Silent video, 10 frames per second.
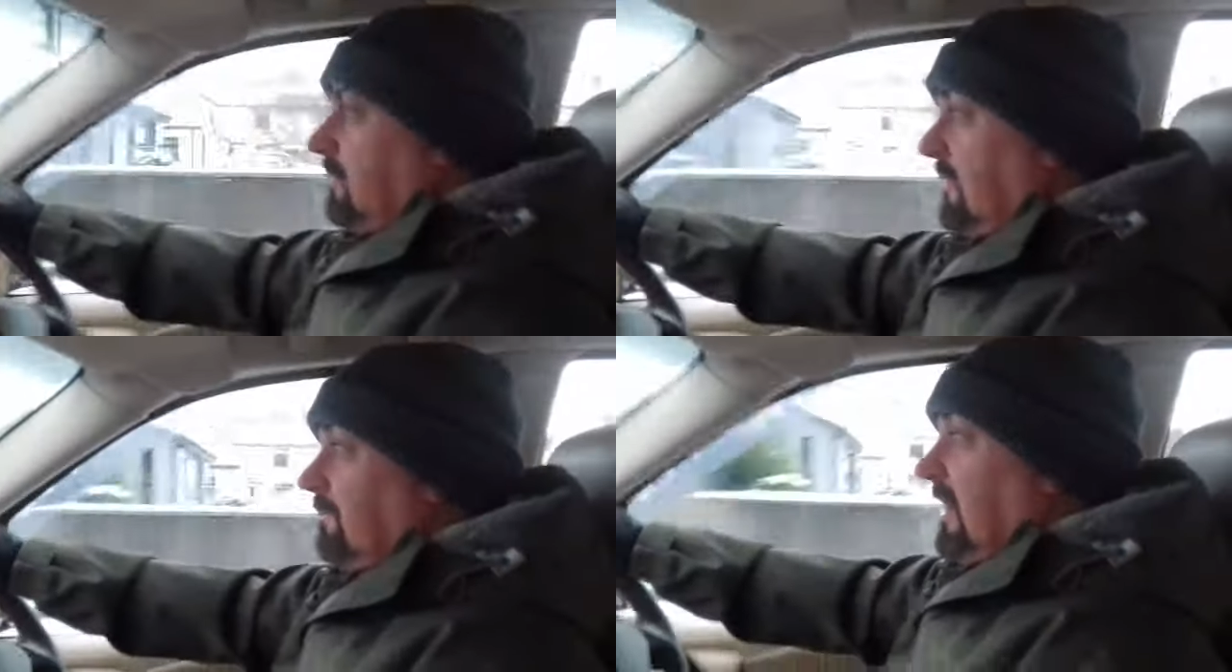
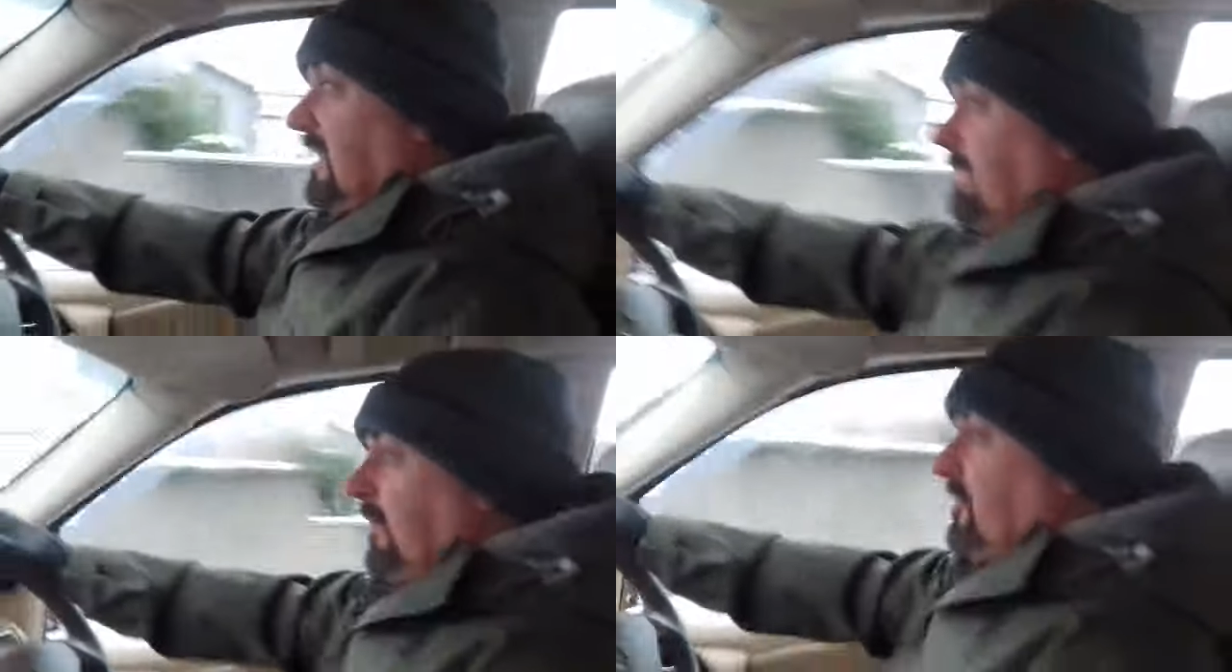we're in
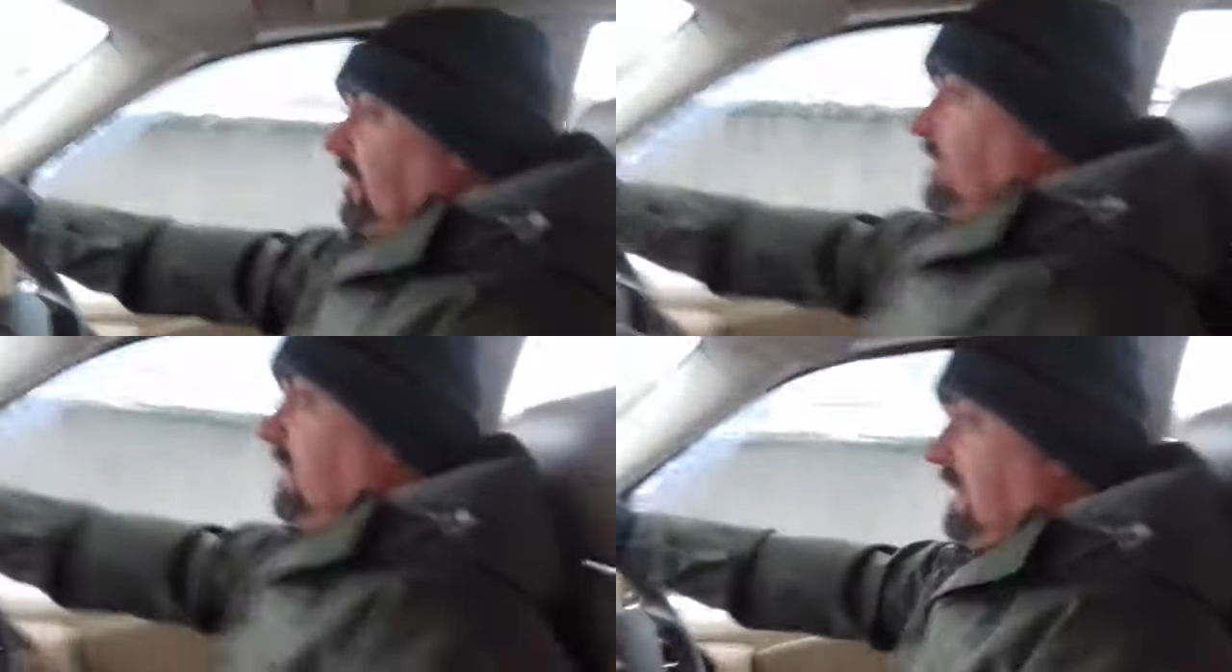Ballybot
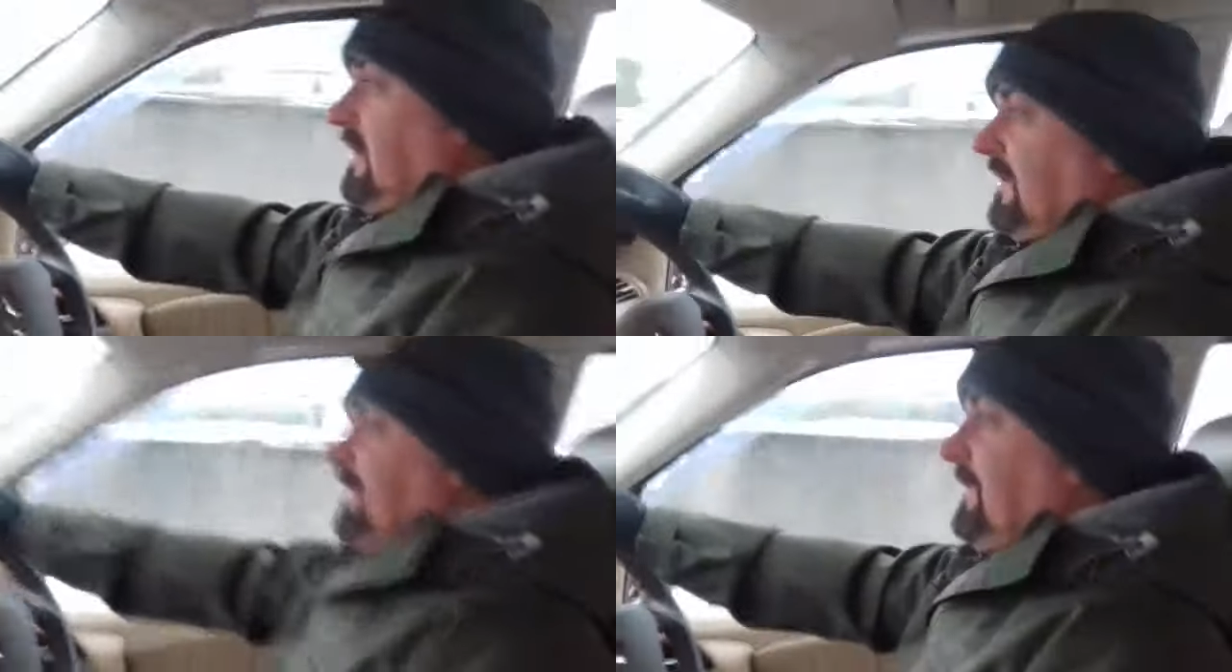
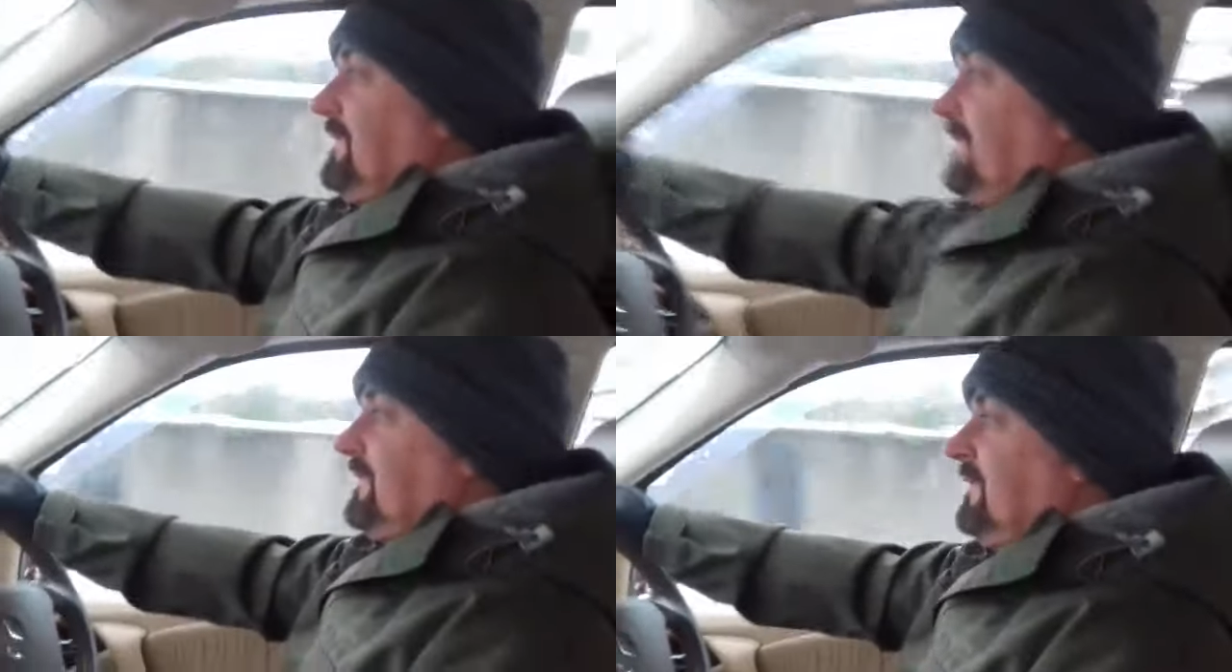now,
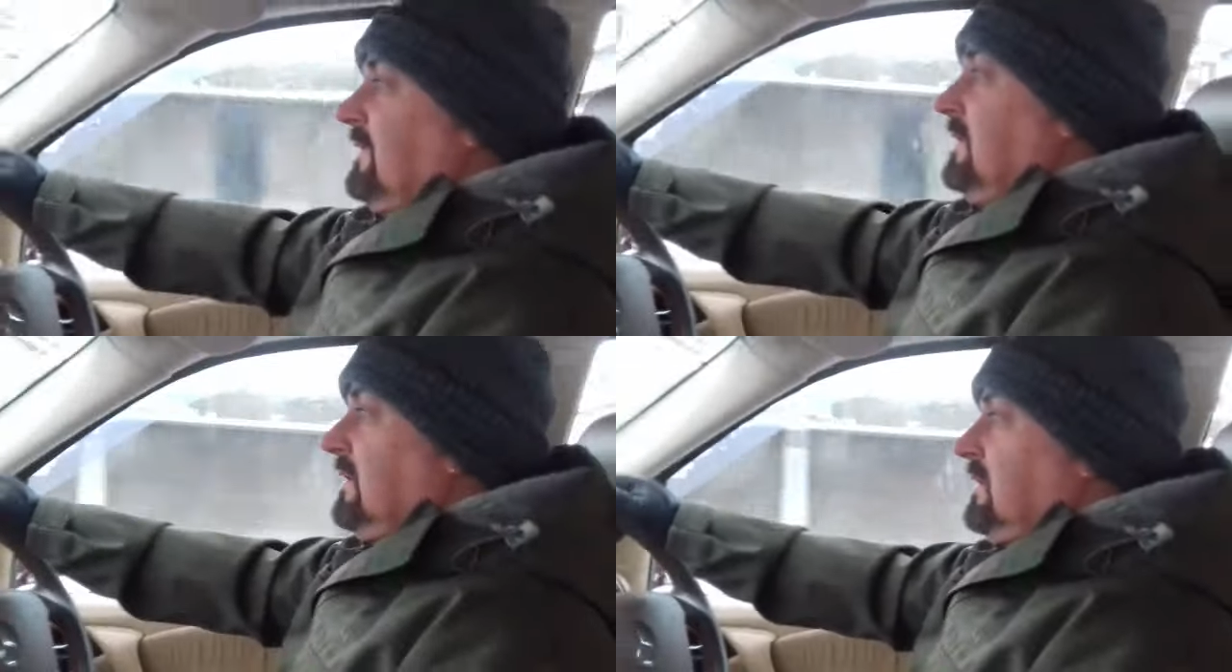and
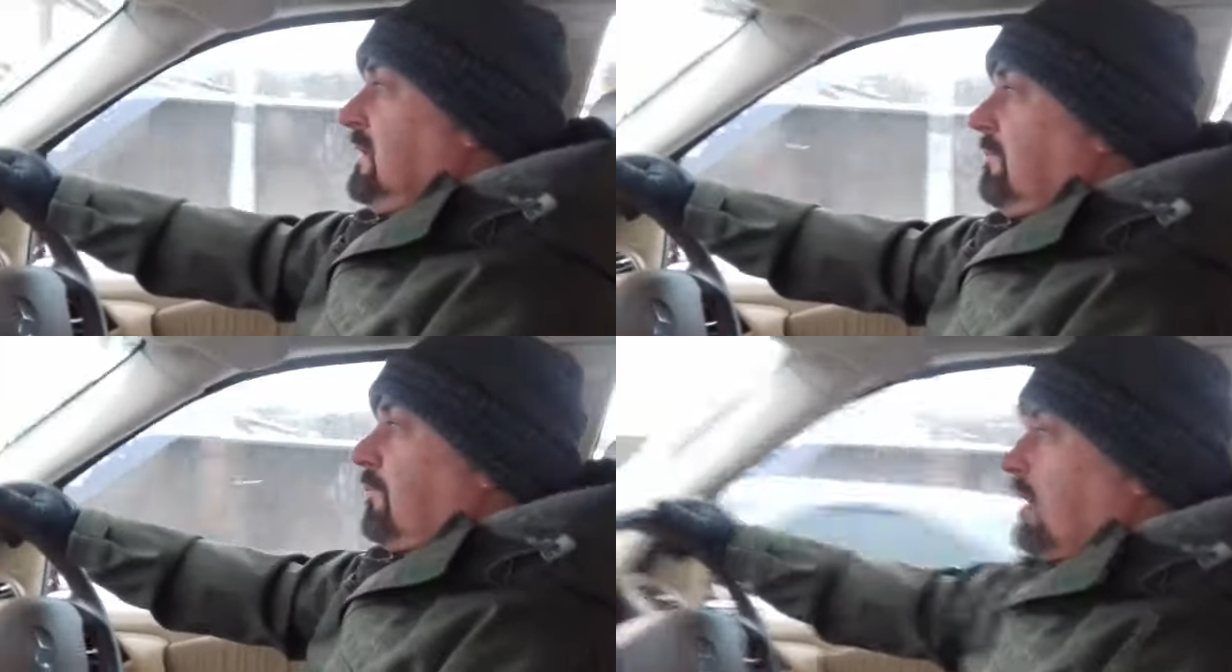
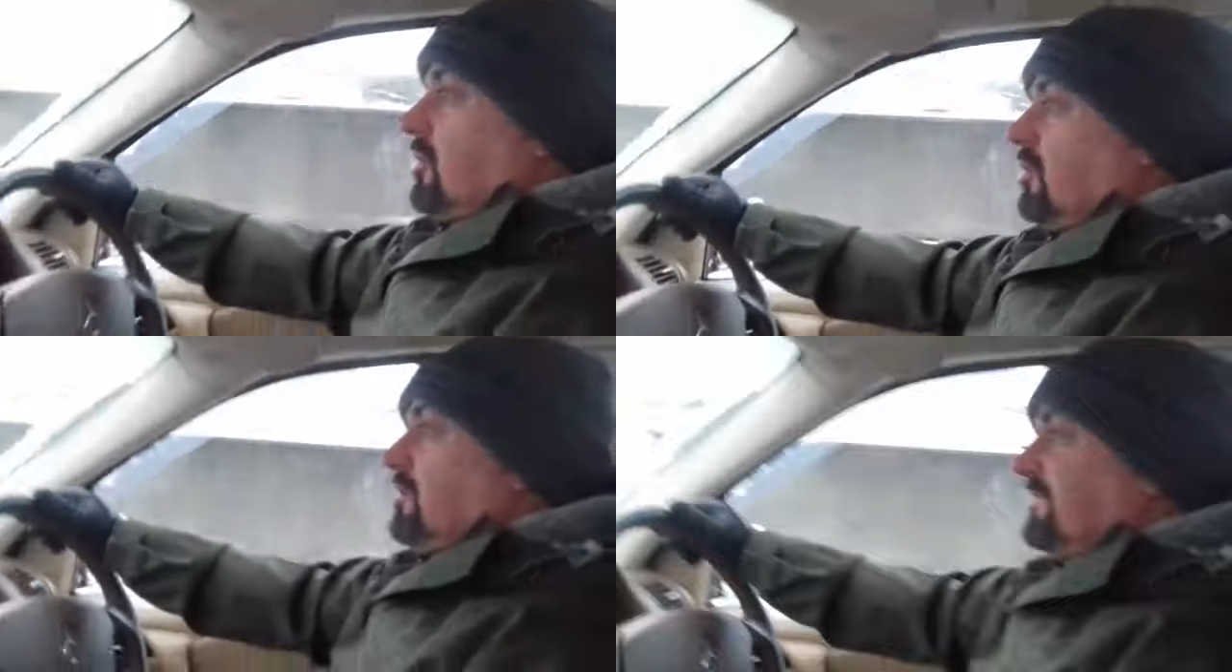
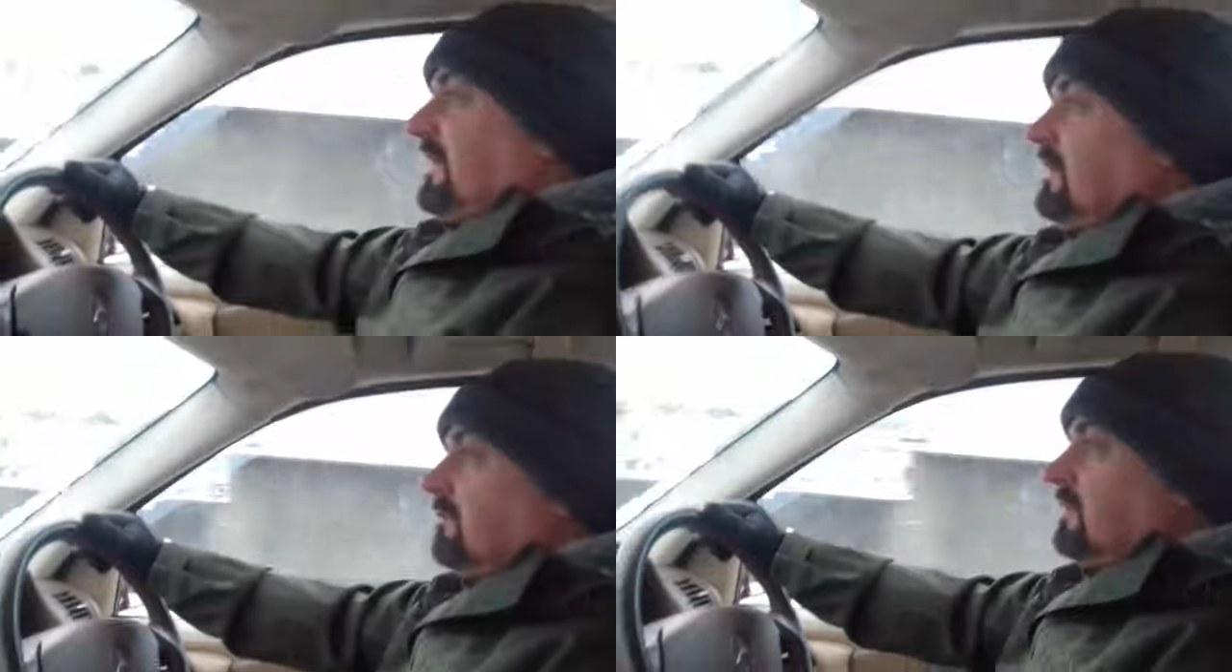Barcroft Hill,